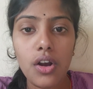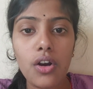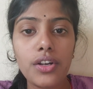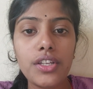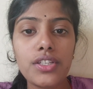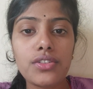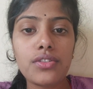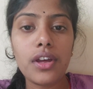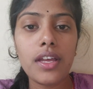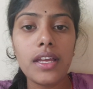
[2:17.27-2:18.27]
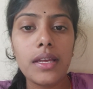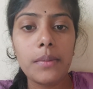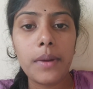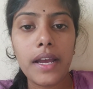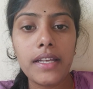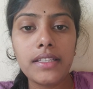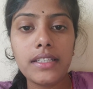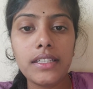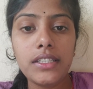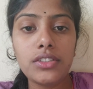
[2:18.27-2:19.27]
or destroy by
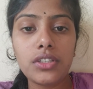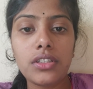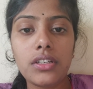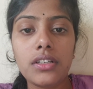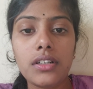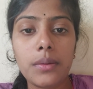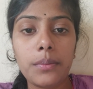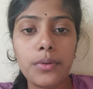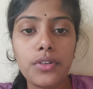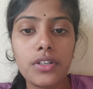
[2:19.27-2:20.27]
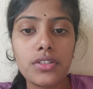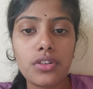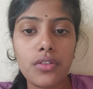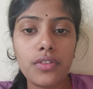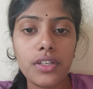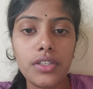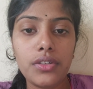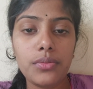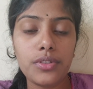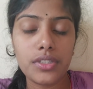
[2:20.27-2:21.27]
each other components of an
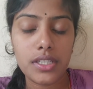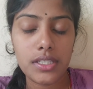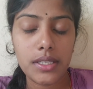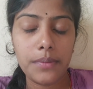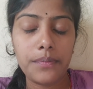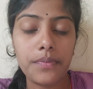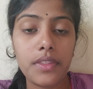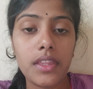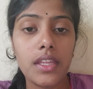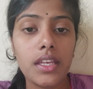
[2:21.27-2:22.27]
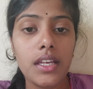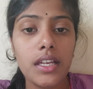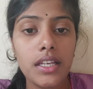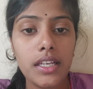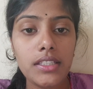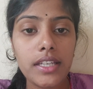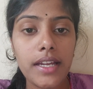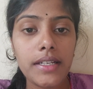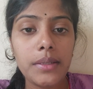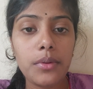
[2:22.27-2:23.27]
immune system. Each
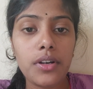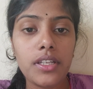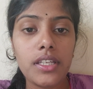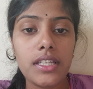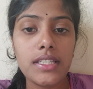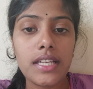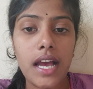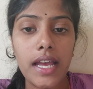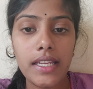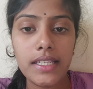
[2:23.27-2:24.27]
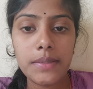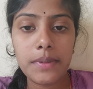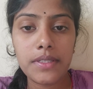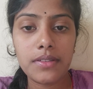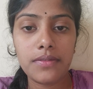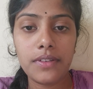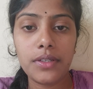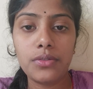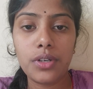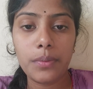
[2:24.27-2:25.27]
antibody is highly
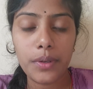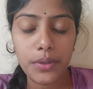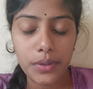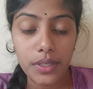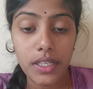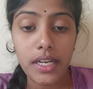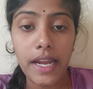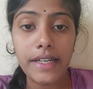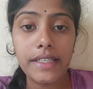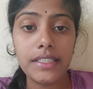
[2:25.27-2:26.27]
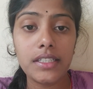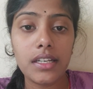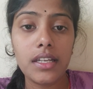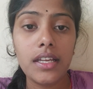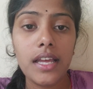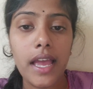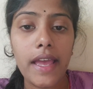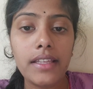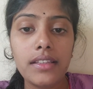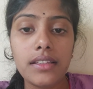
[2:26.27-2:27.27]
specific to a particular antigen,
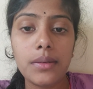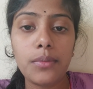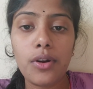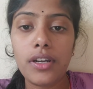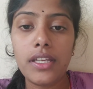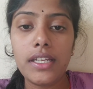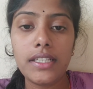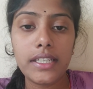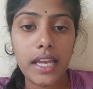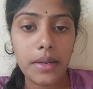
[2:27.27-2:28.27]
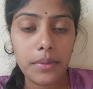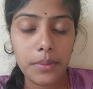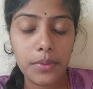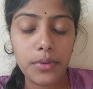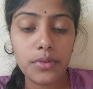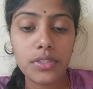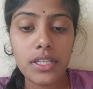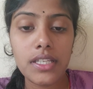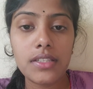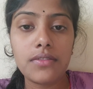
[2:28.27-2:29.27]
and the body it can be
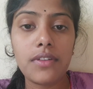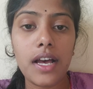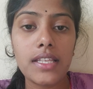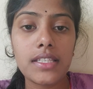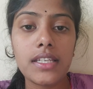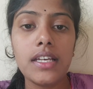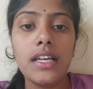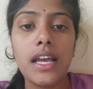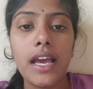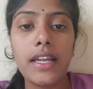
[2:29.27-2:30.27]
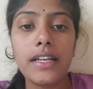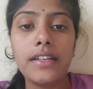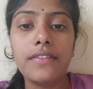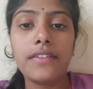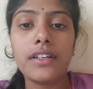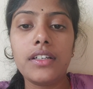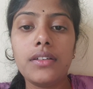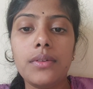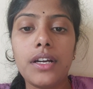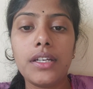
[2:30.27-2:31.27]
produces vast array different
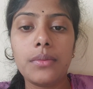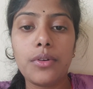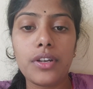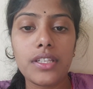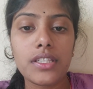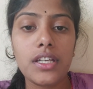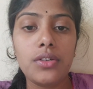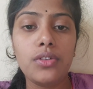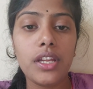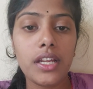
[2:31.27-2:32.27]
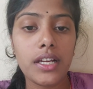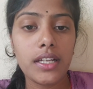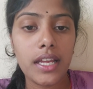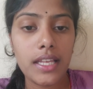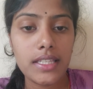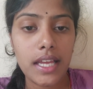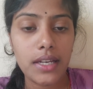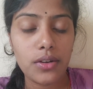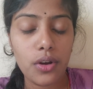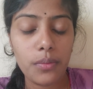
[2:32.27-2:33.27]
antibodies to recognize
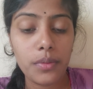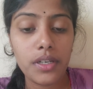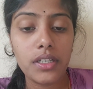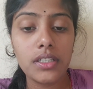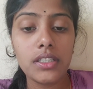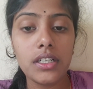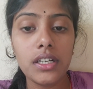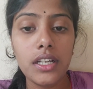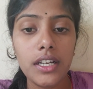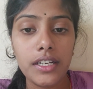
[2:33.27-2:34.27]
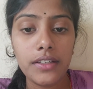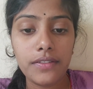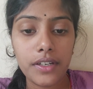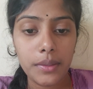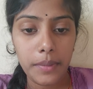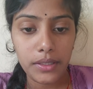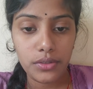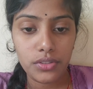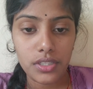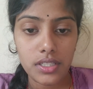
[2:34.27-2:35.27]
and combine the different
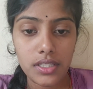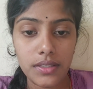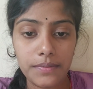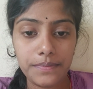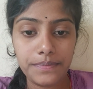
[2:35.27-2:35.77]
pathogens.